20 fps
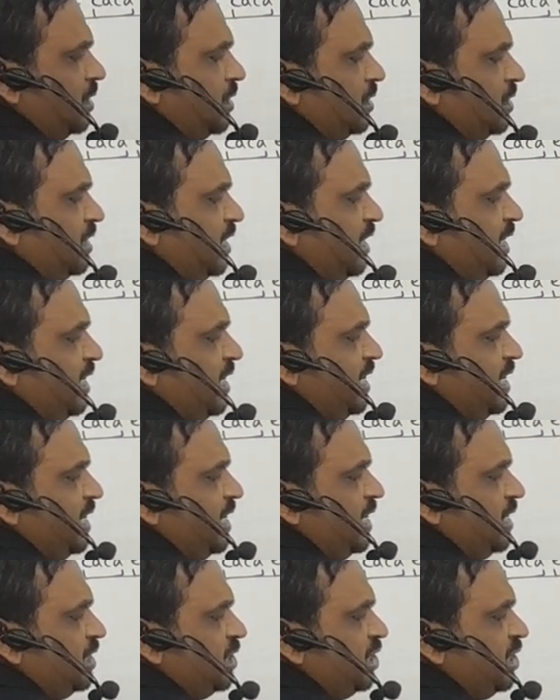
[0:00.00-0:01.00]
C, D,
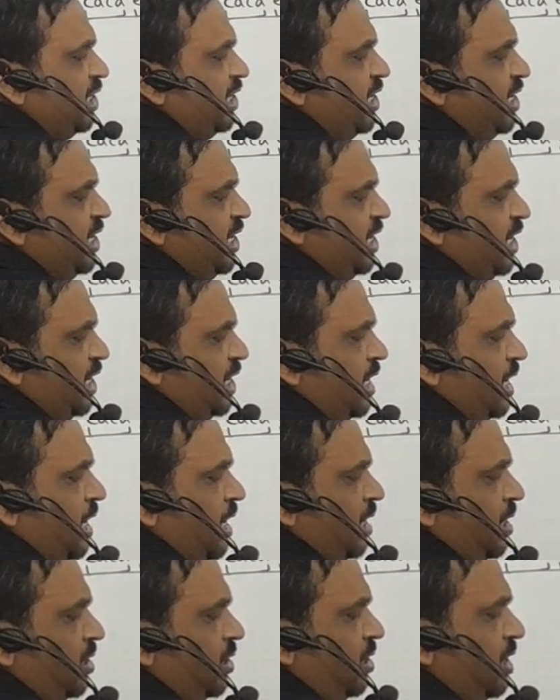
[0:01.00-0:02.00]
E, C, D, E.
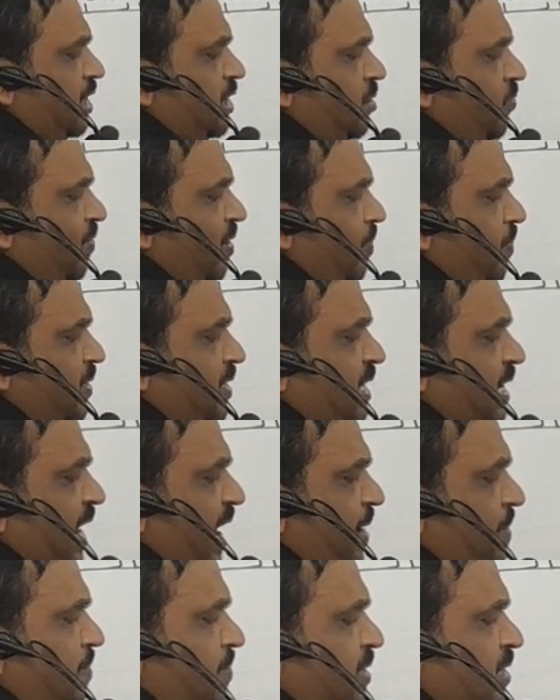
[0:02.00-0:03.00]
This will be the
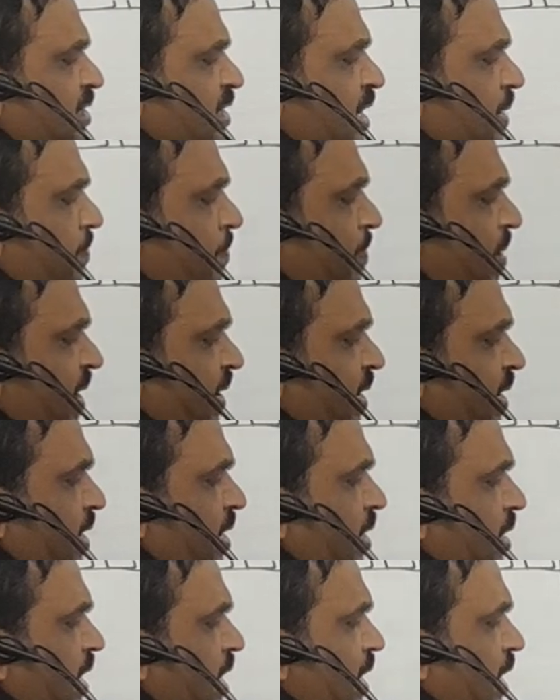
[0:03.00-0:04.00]
rhyme scheme
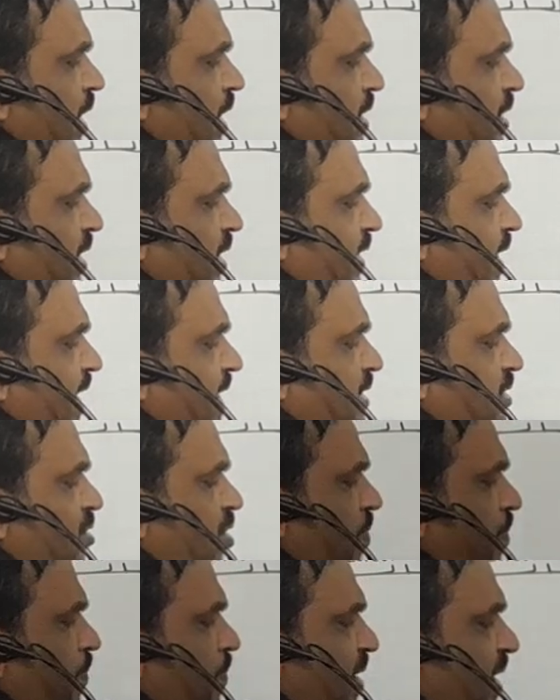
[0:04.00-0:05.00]
pattern in the case of